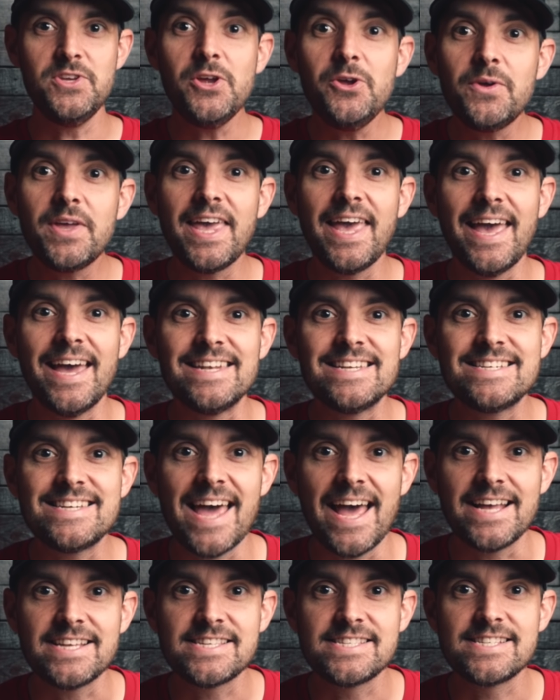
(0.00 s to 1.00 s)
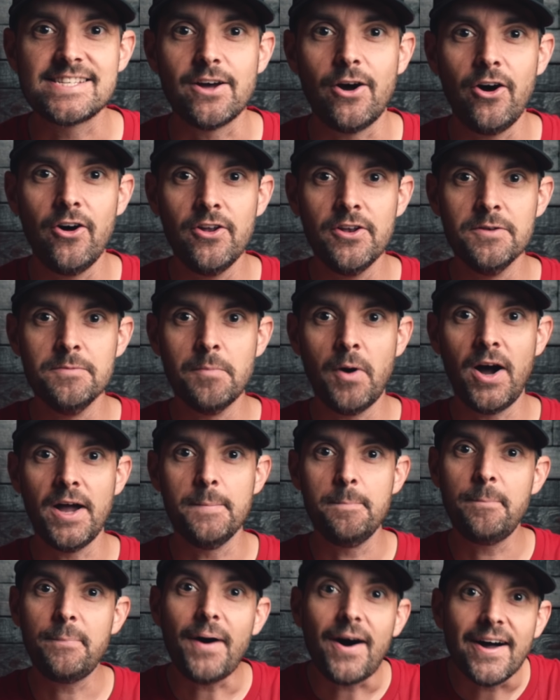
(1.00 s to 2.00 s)
new kit to test on my
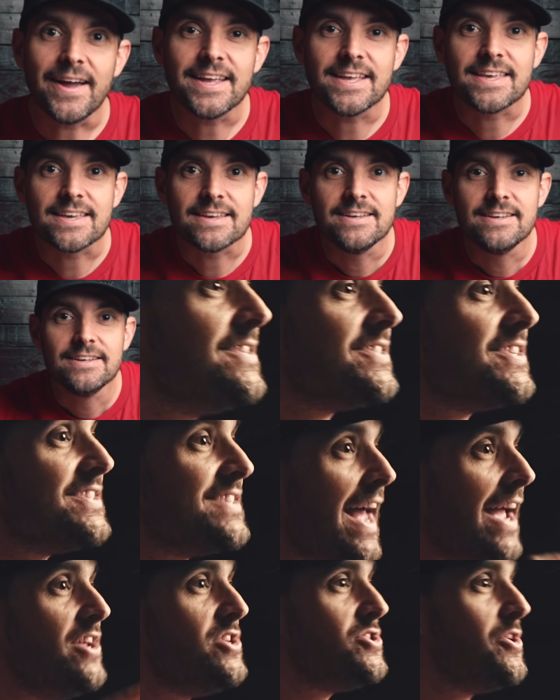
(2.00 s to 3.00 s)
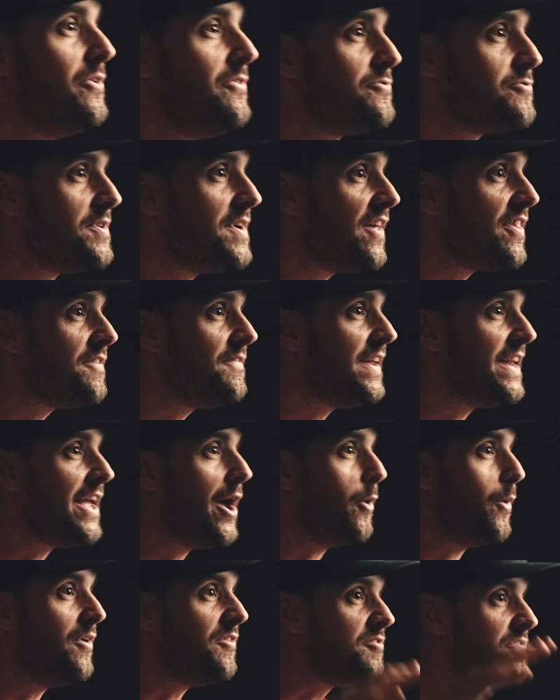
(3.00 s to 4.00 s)
bike. Stay tuned for another
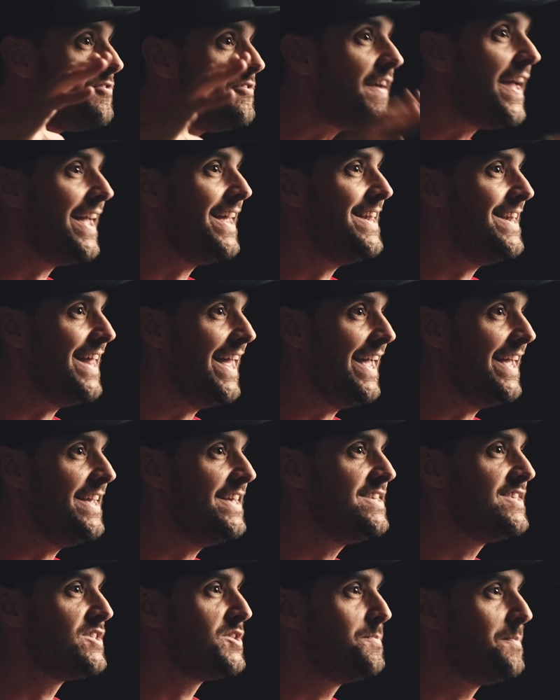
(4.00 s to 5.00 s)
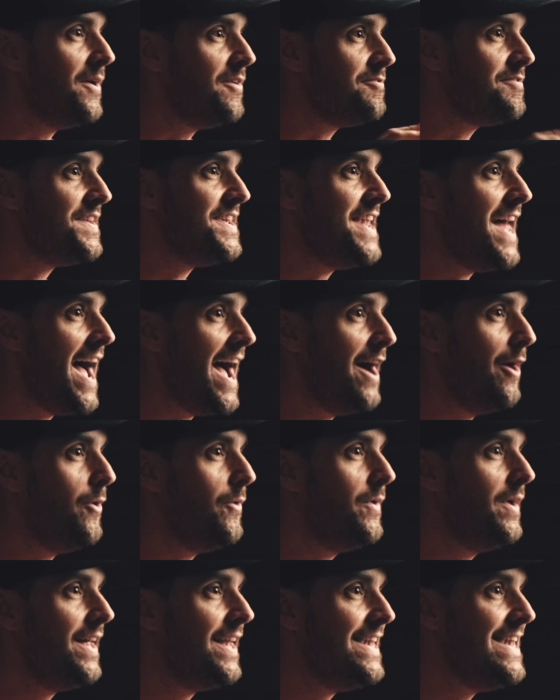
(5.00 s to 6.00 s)
video on fitting these, but for
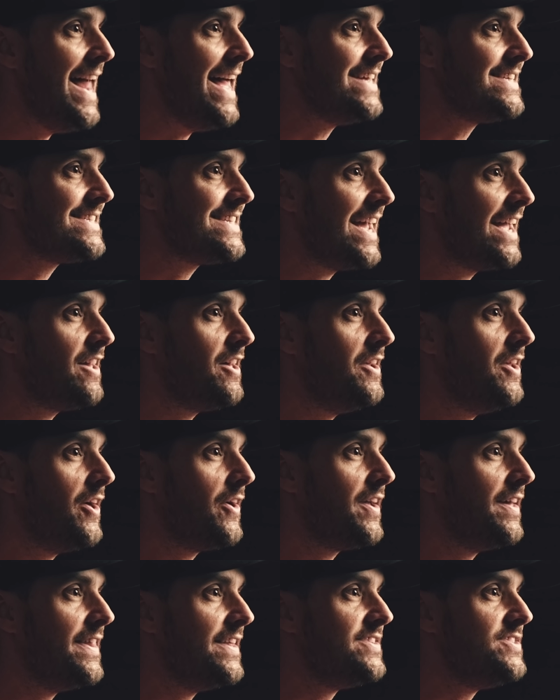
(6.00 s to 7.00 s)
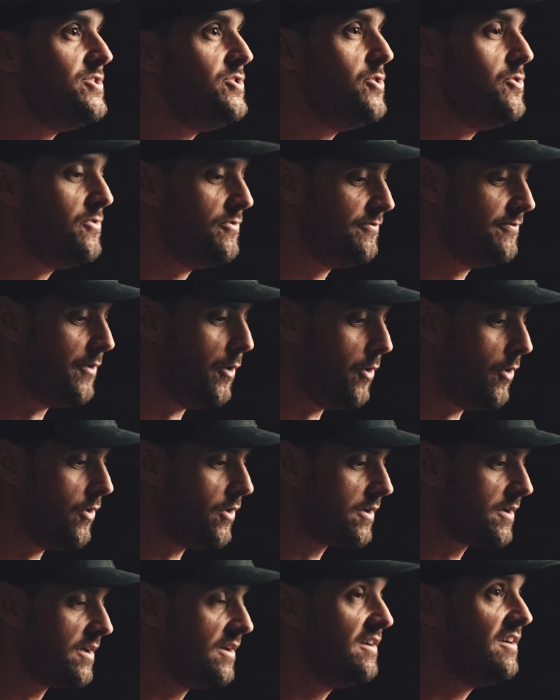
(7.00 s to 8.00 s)
now, let's take a look at this new
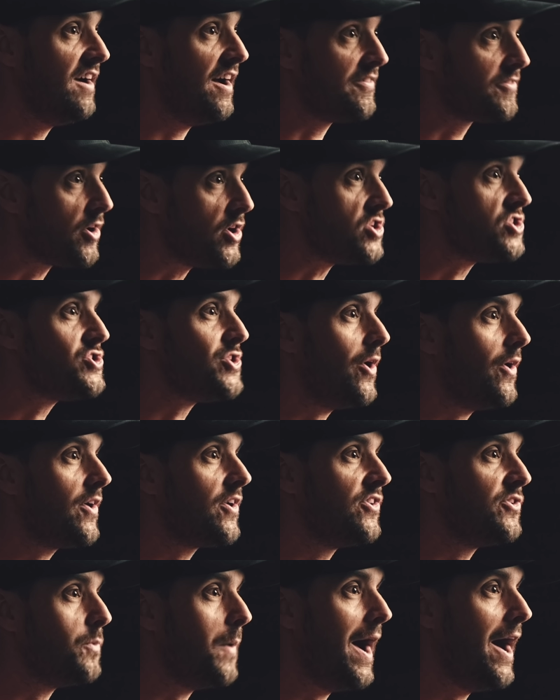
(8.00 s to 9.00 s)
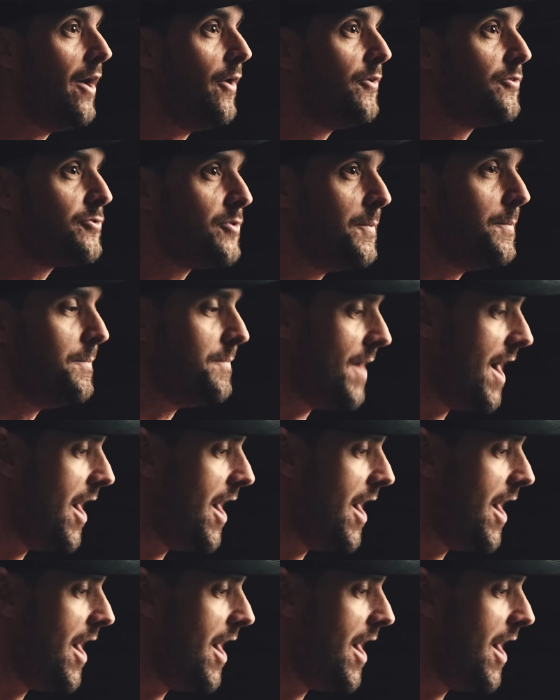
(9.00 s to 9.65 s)
fork. I've got a shock as well from